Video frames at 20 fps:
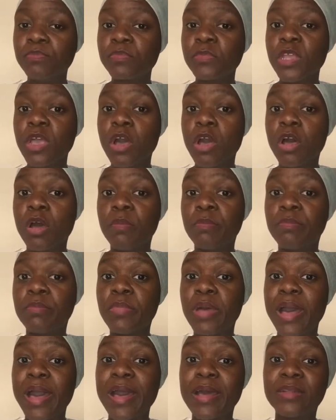
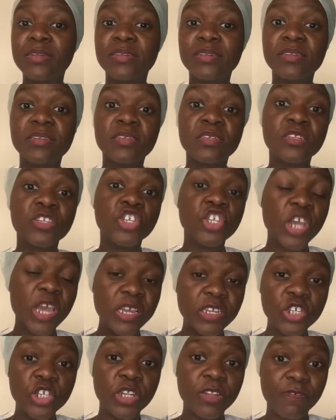and
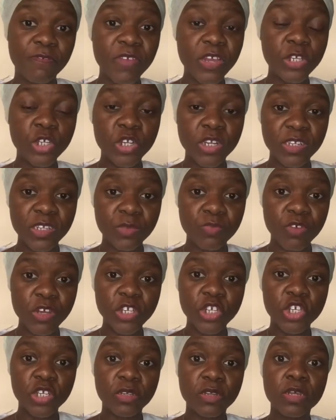changing the facial
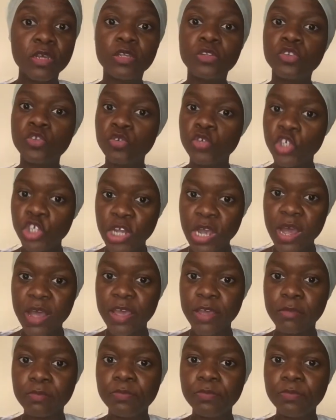expression to shy.